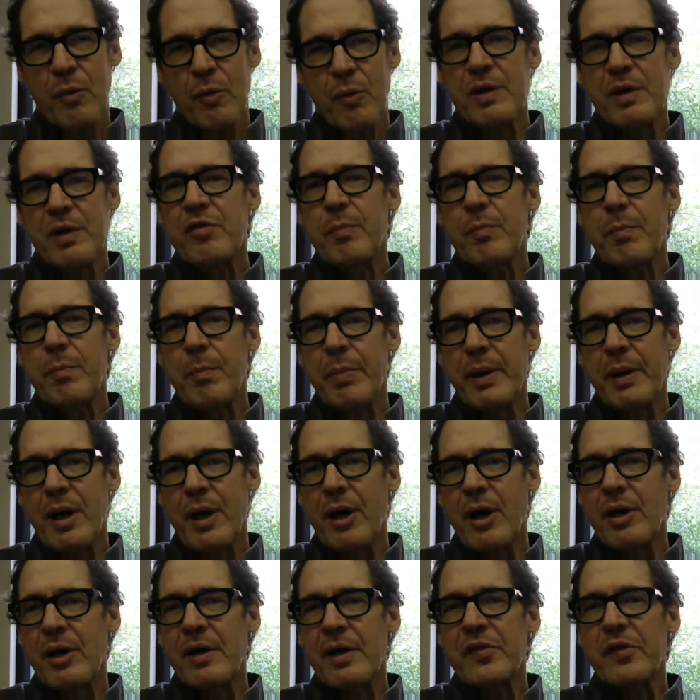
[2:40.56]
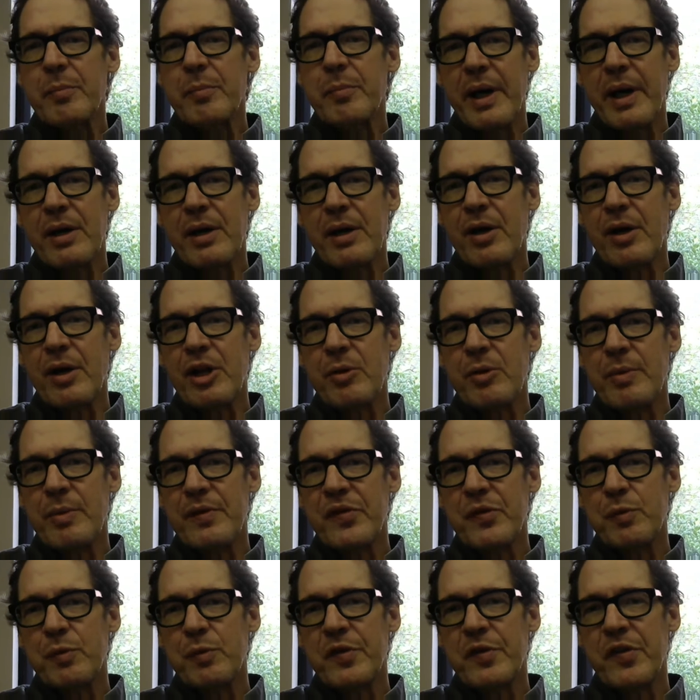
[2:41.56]
One of Beccaria's main
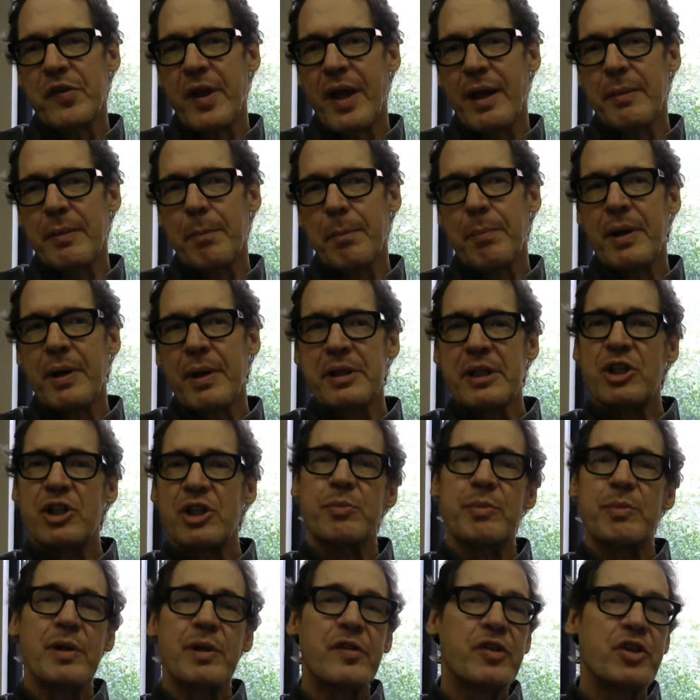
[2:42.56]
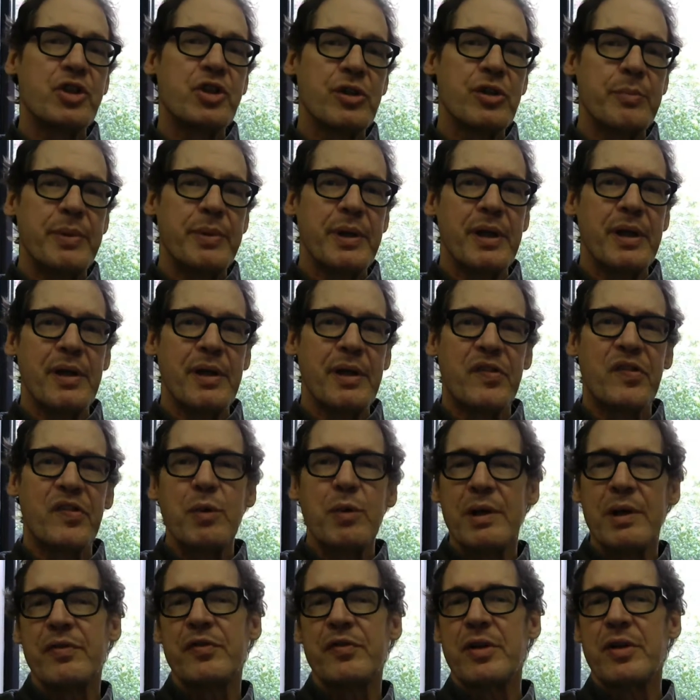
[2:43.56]
arguments was that punishments should be
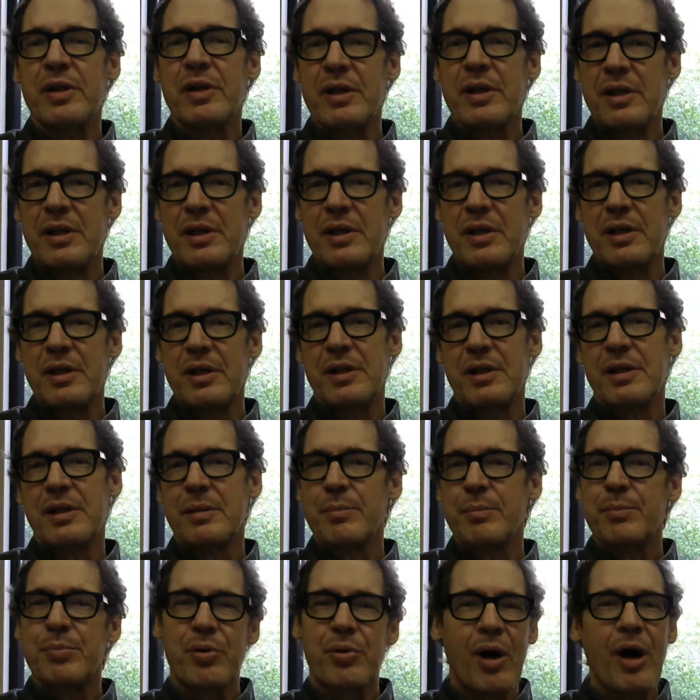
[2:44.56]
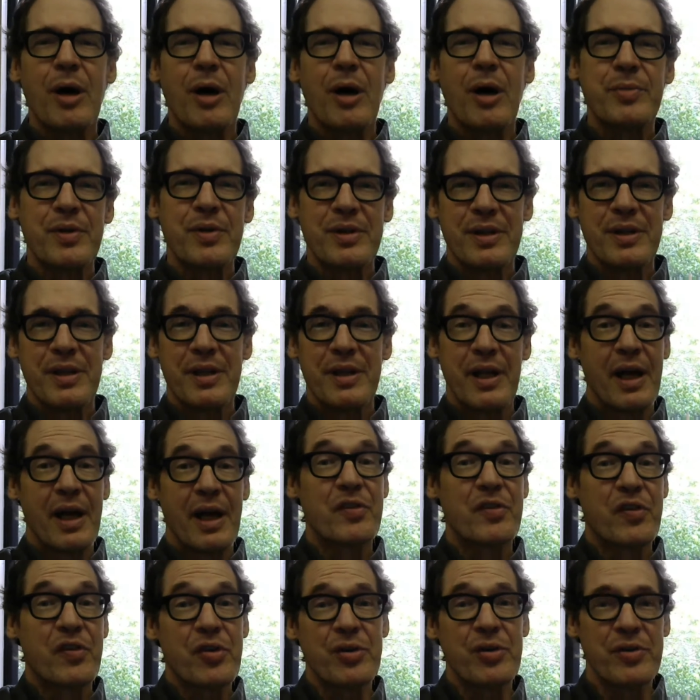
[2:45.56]
swift, prompt,
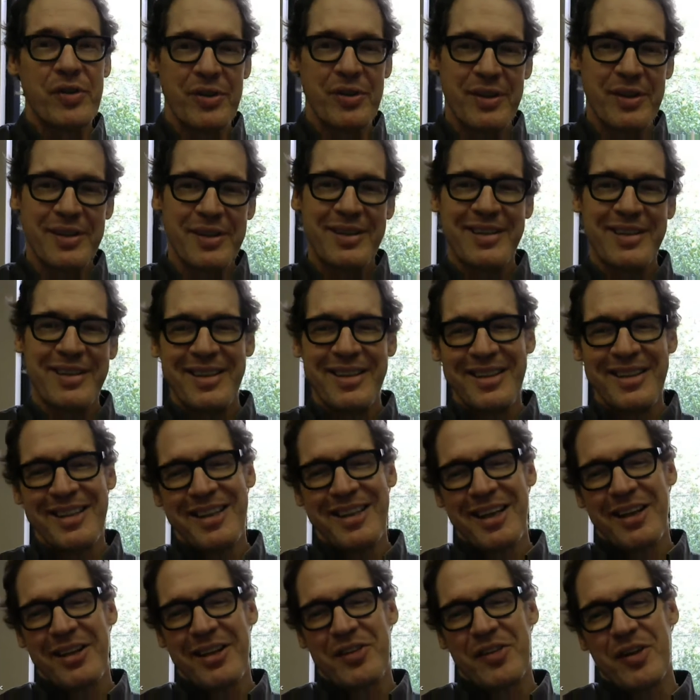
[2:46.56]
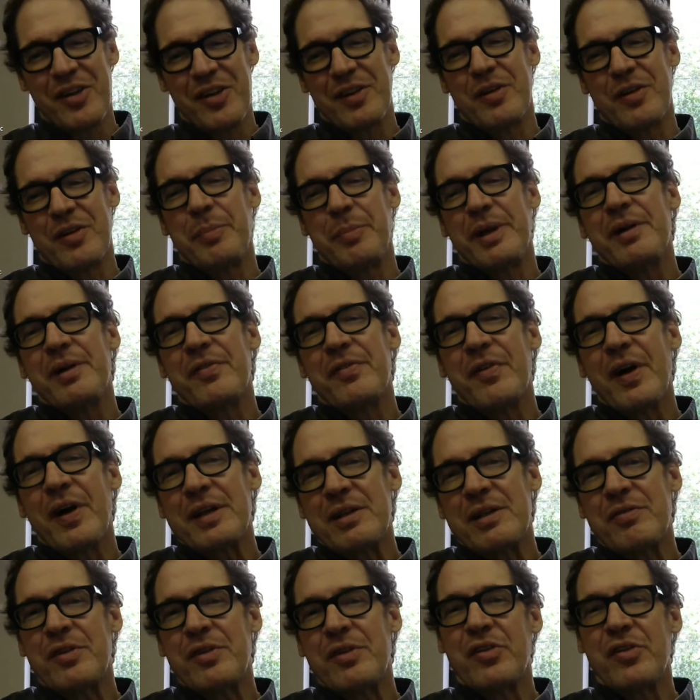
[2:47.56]
and certain. To be
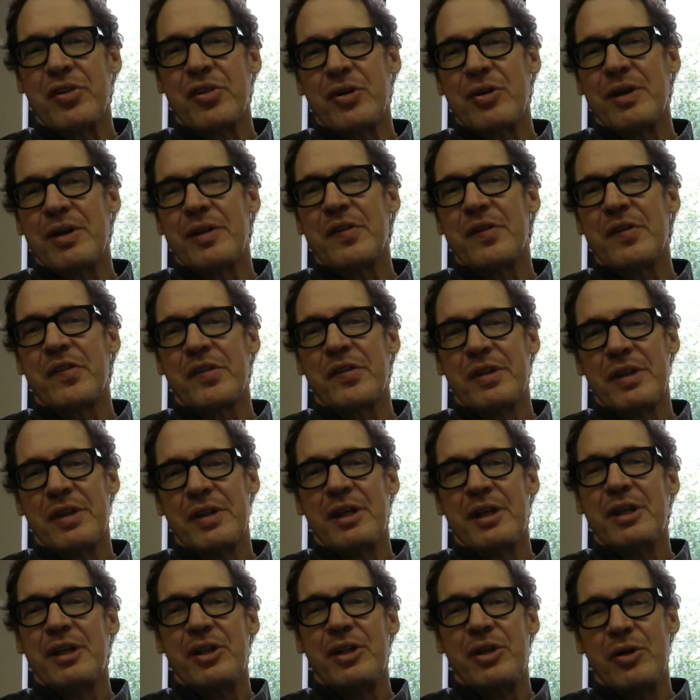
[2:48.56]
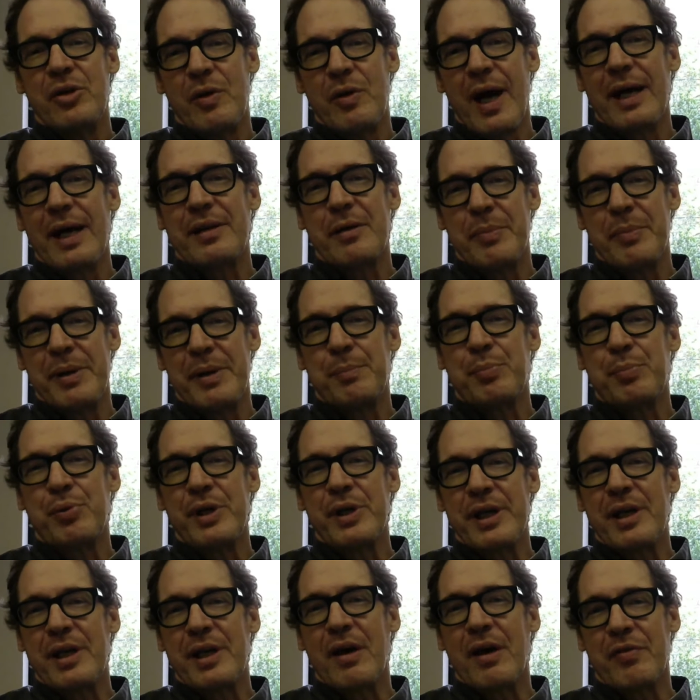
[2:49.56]
effective deterrence, you had to be
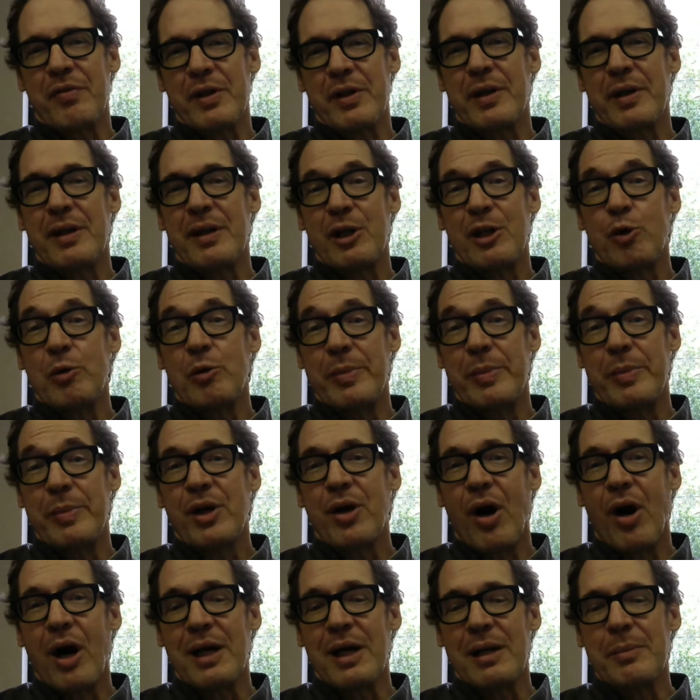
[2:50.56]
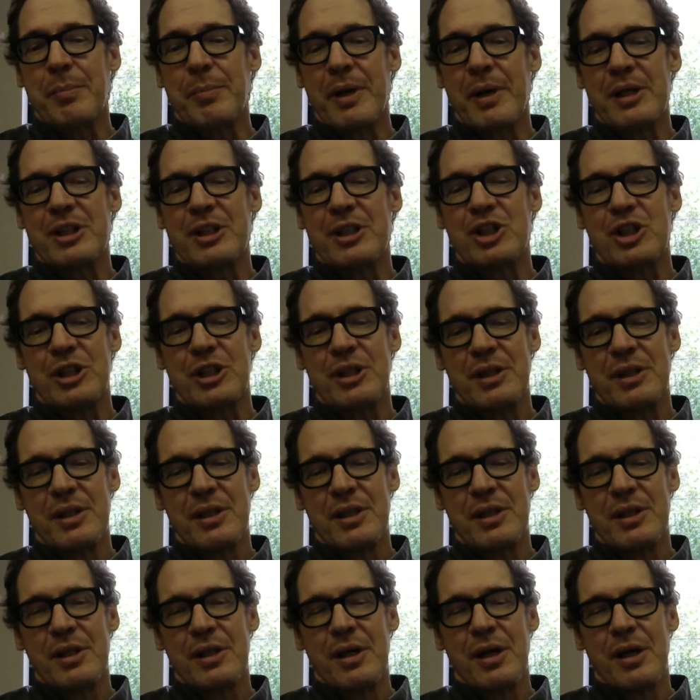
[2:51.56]
pretty confident that you would be caught and punished
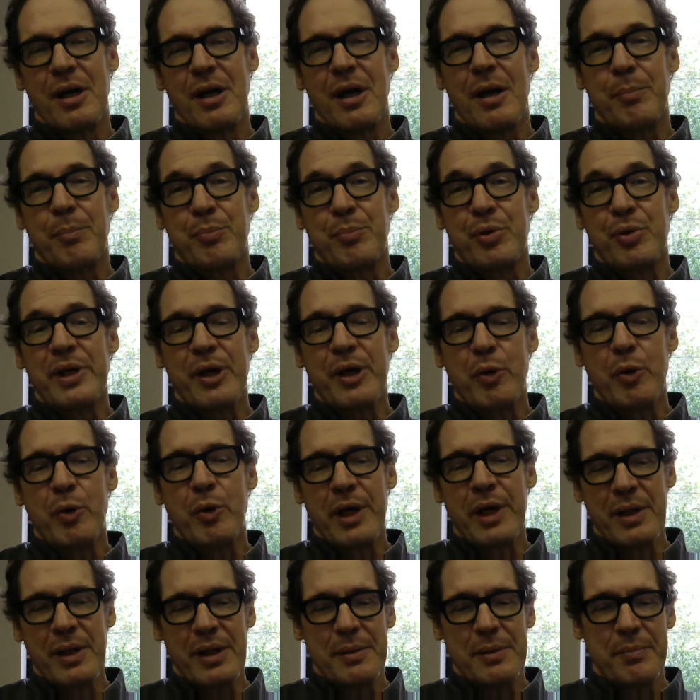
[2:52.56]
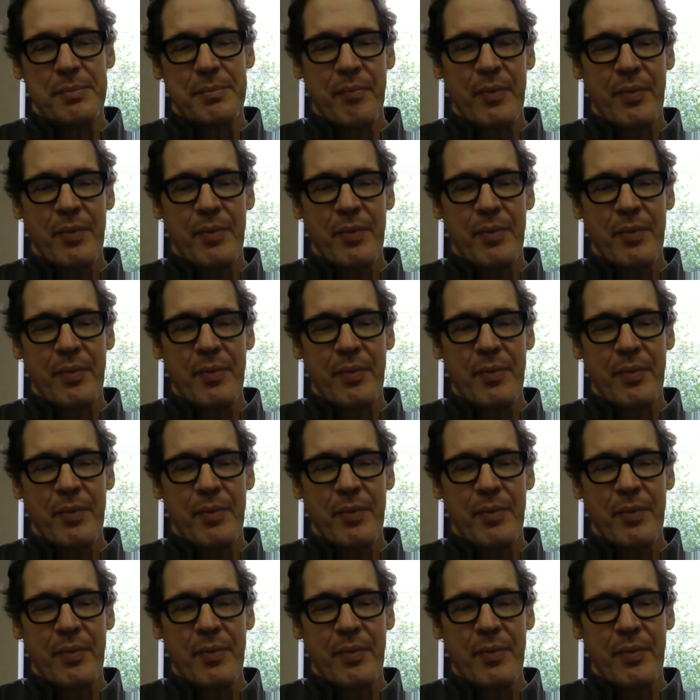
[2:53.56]
pretty quickly.